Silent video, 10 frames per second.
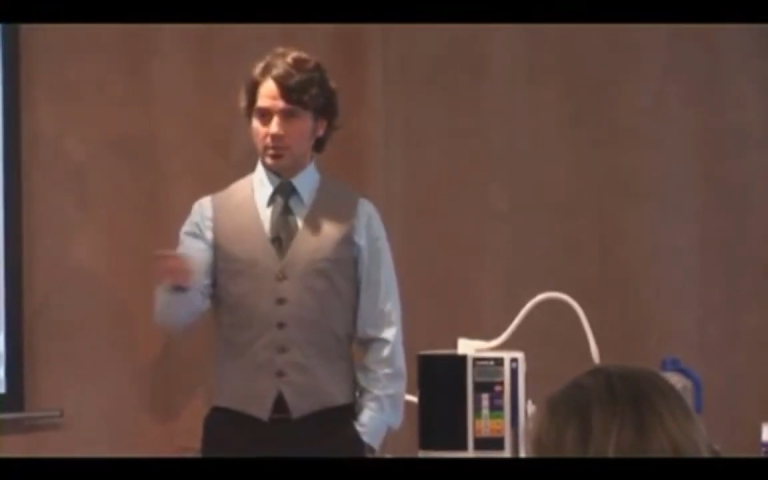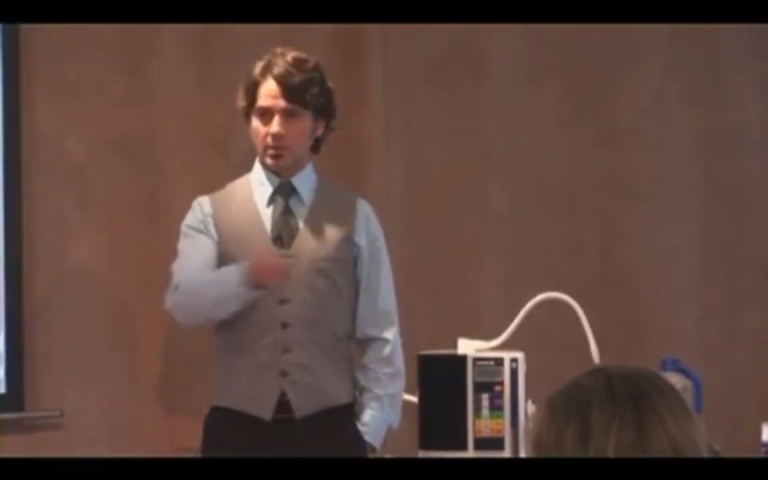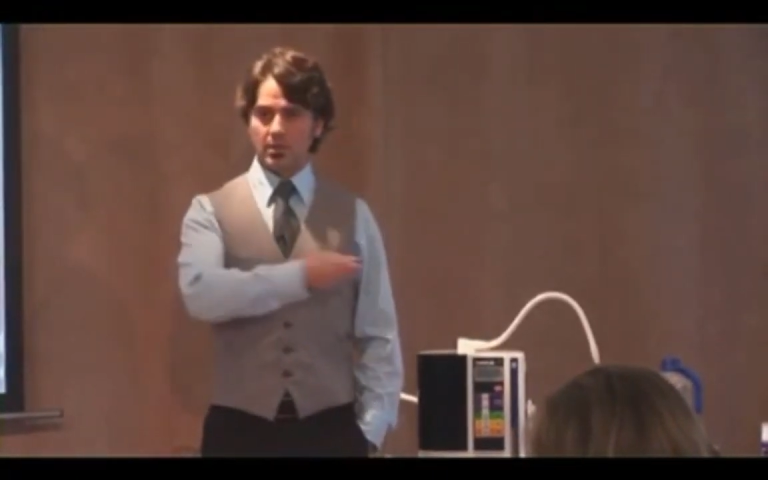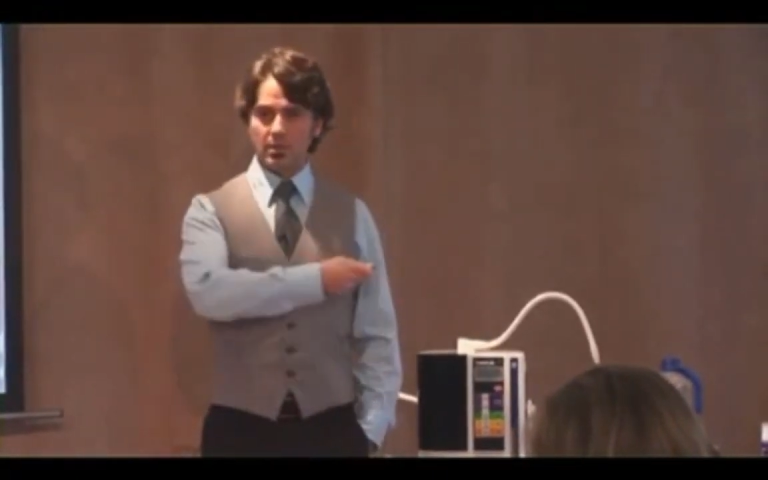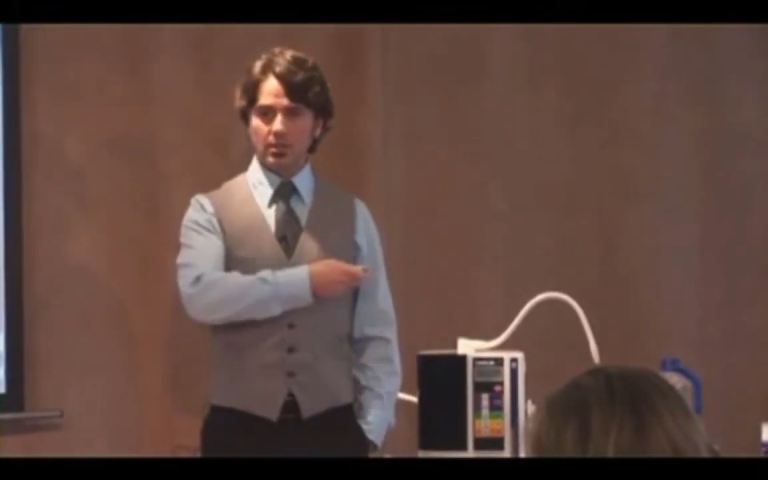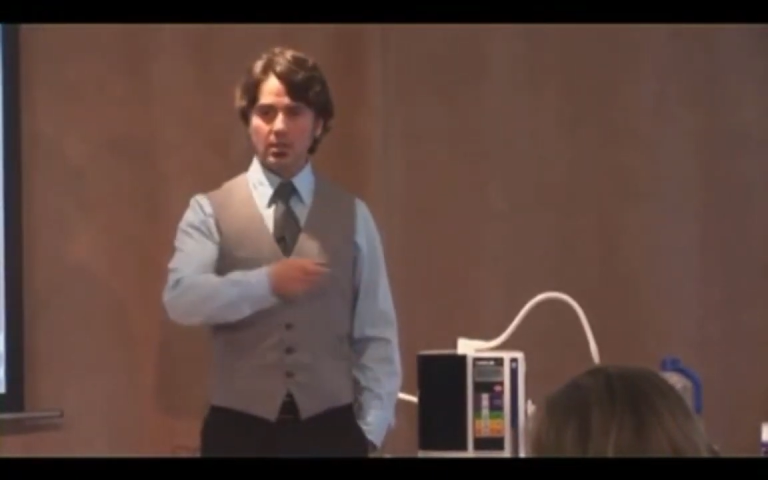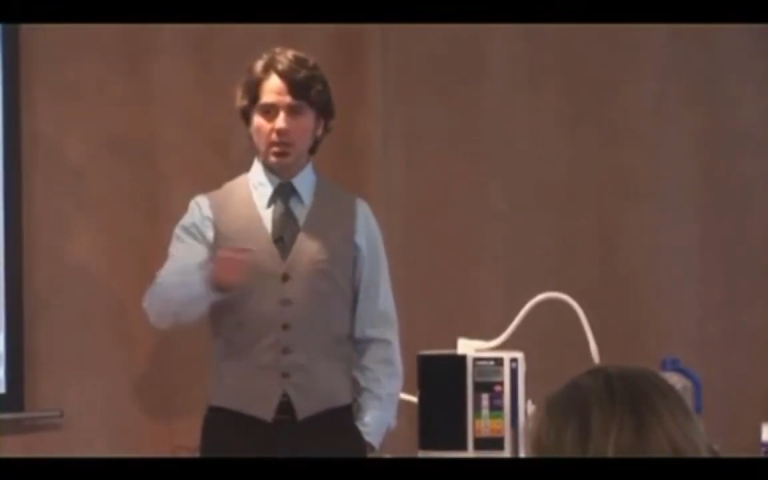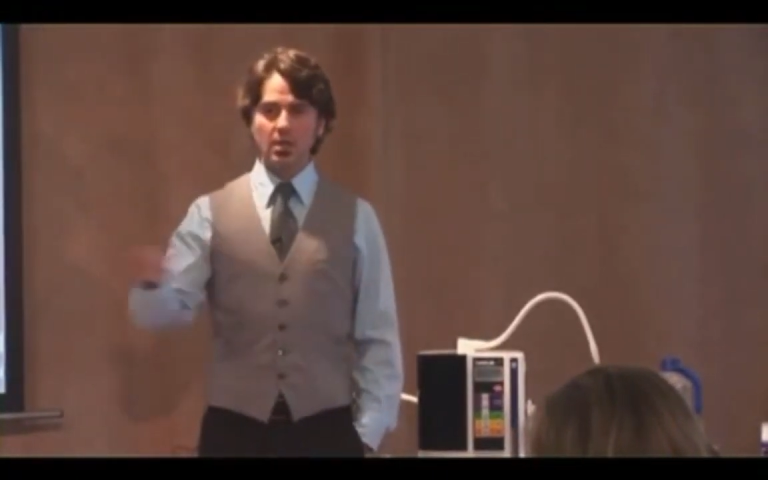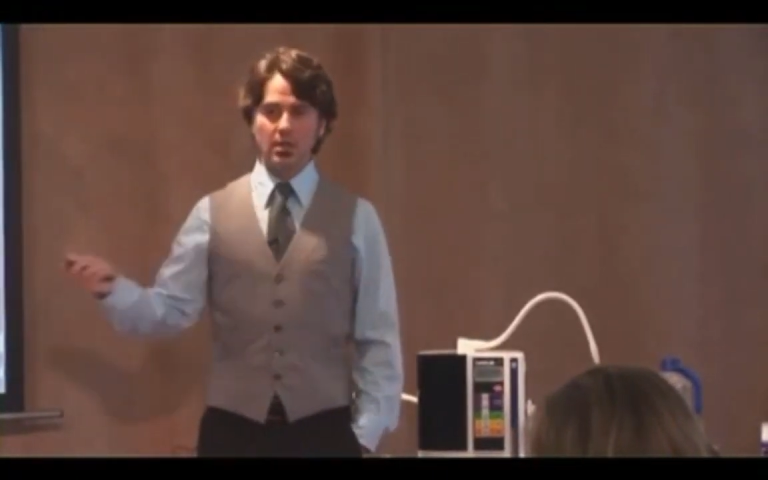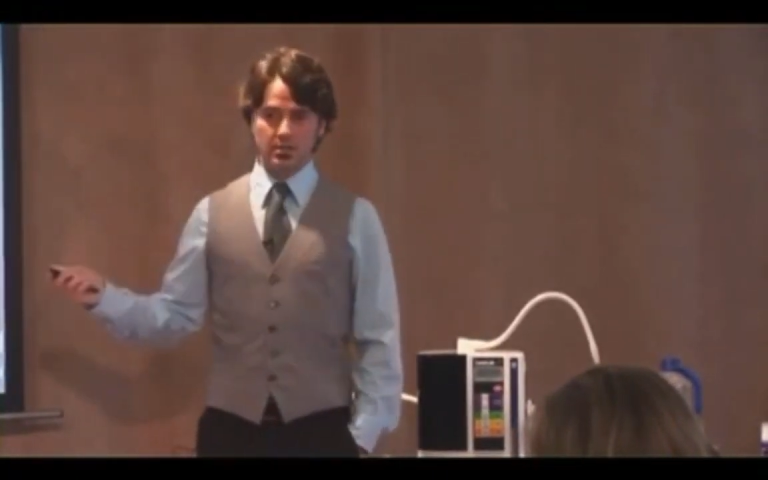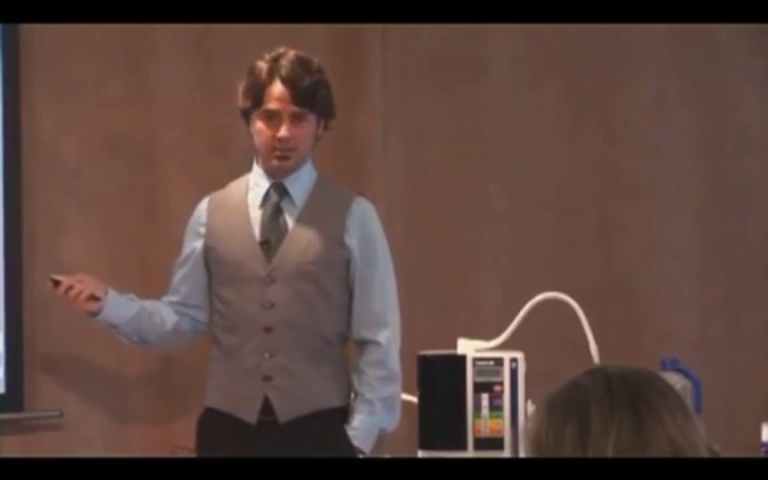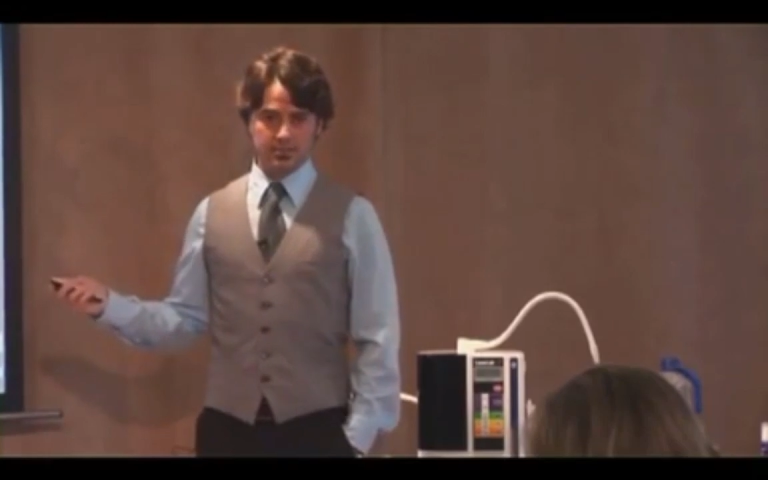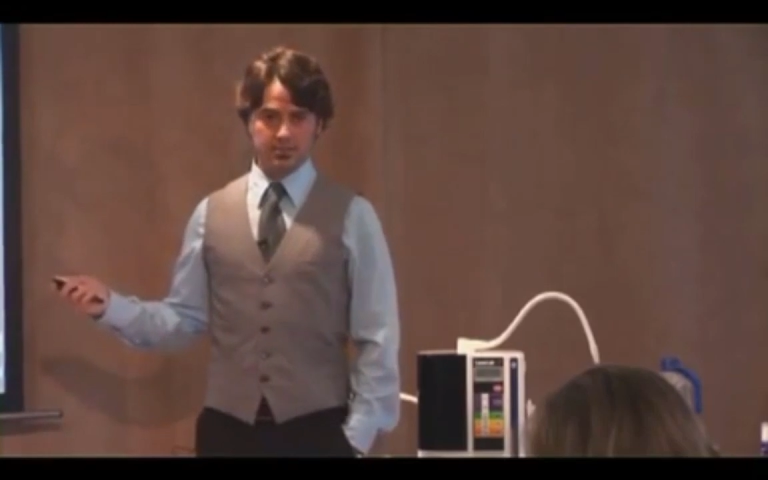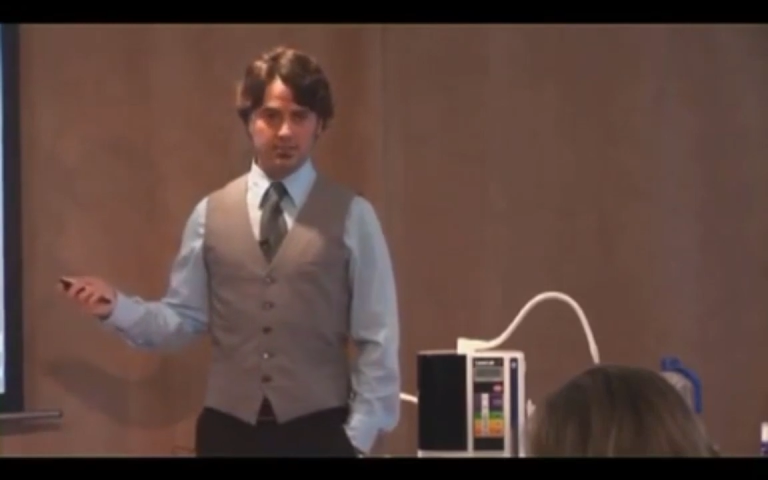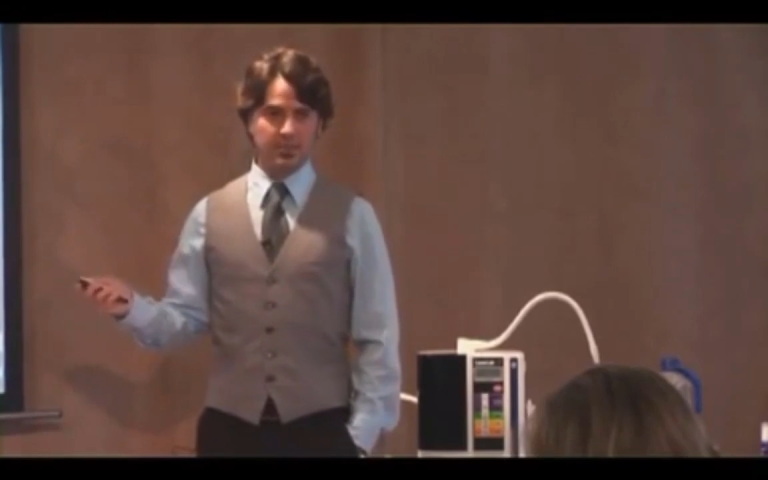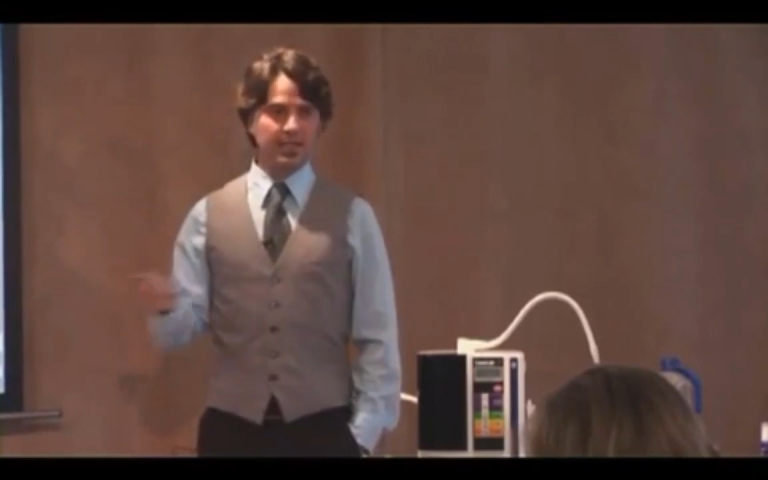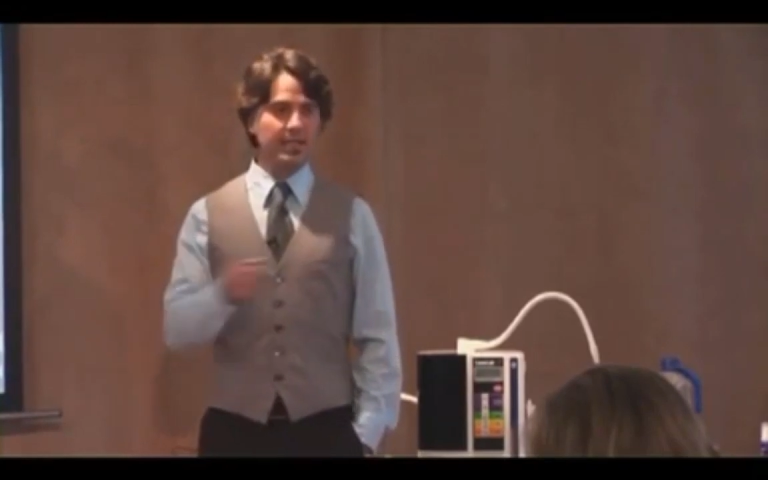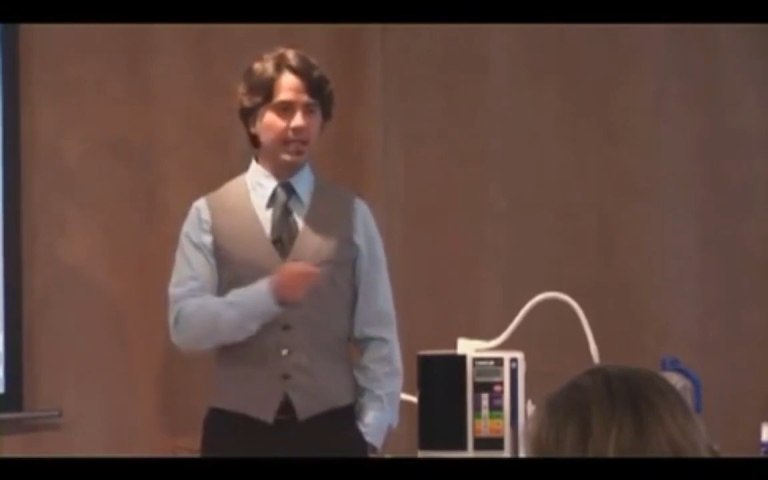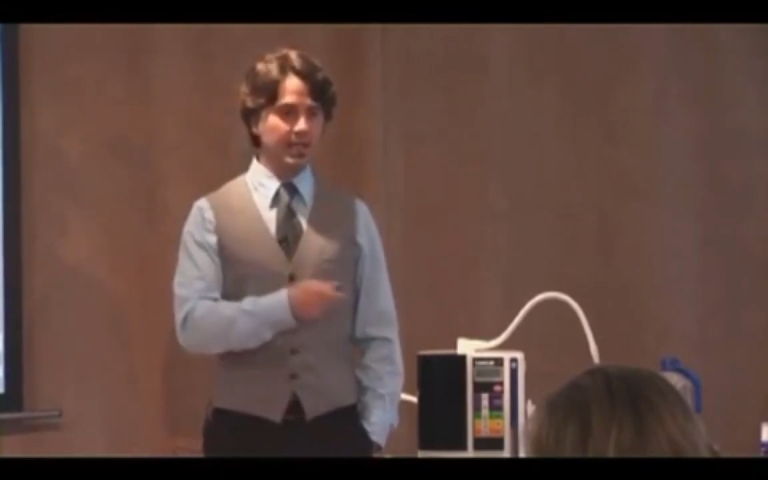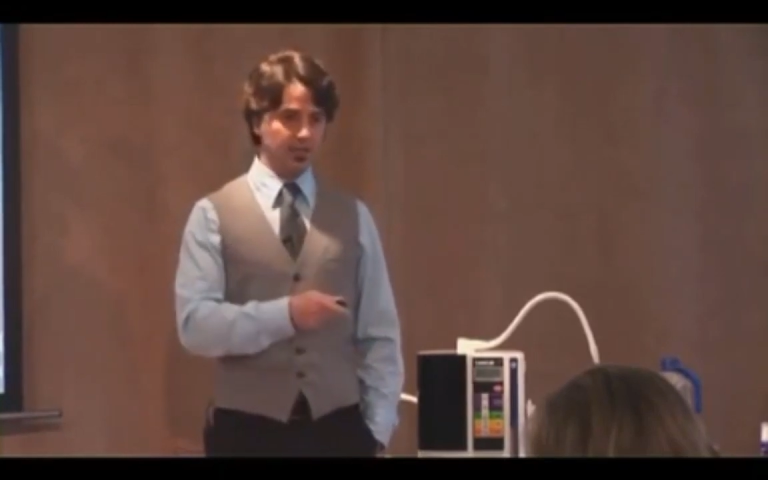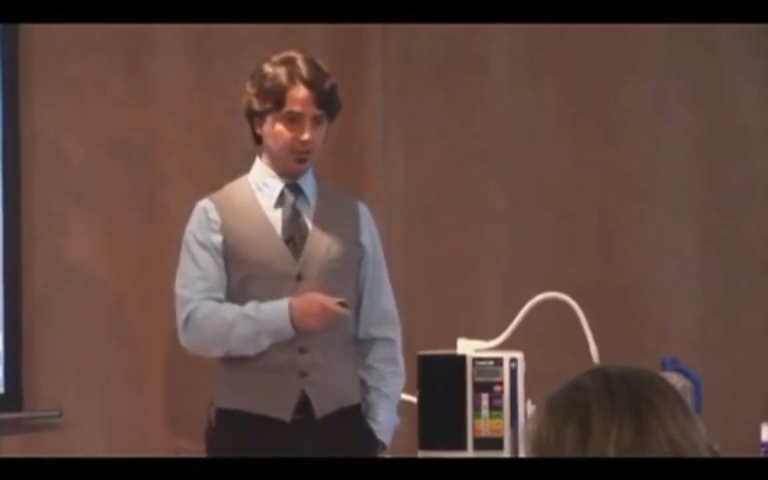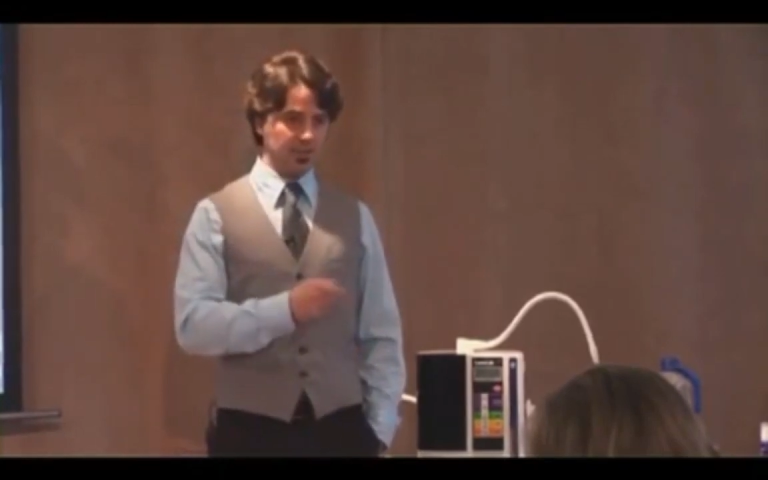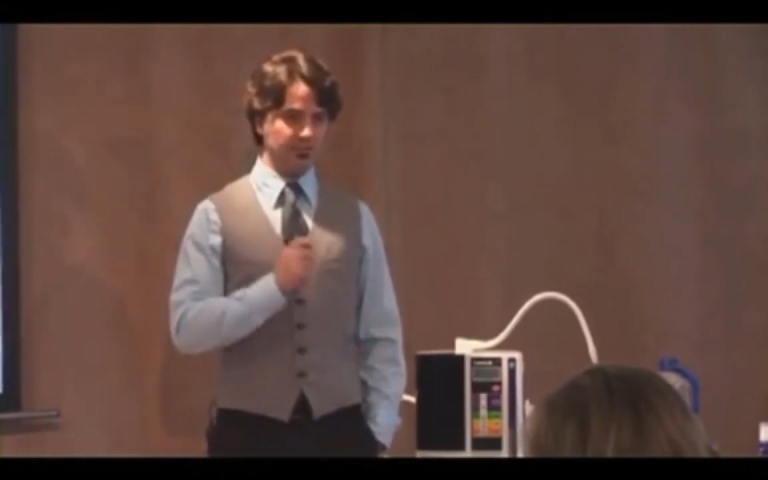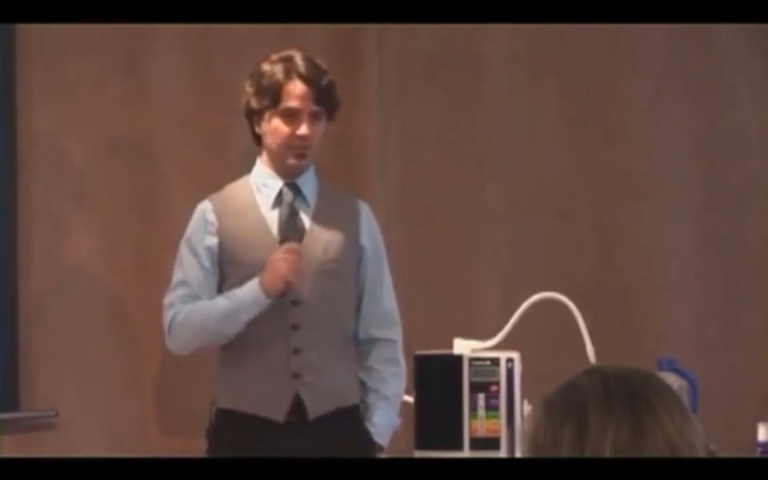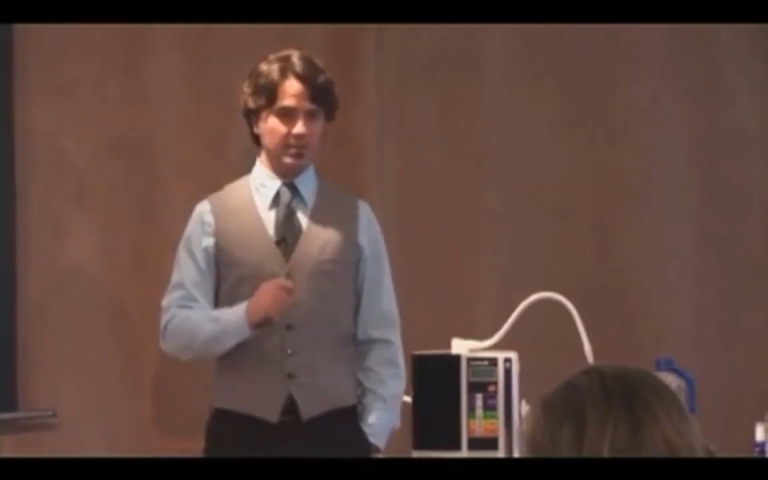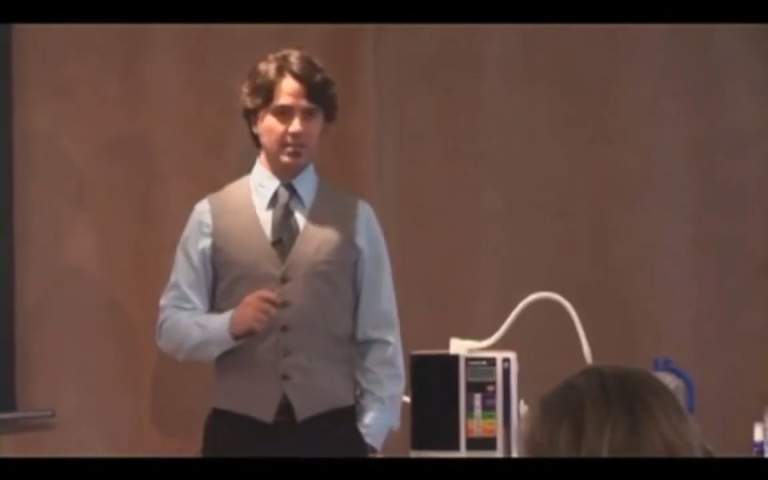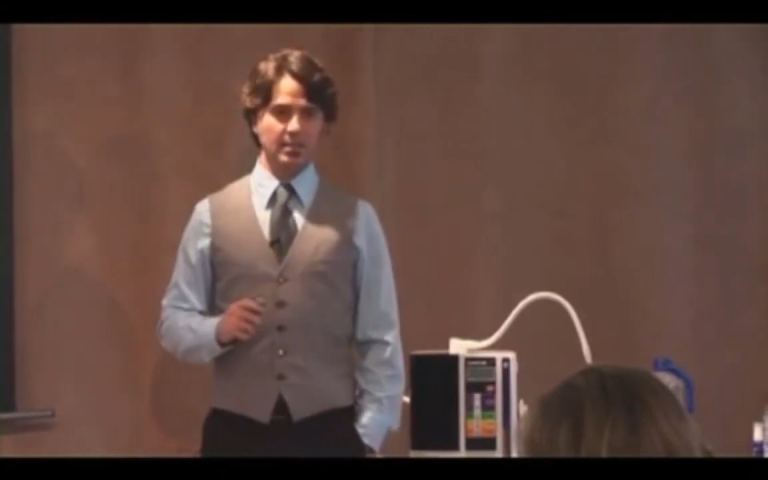all along, right now even,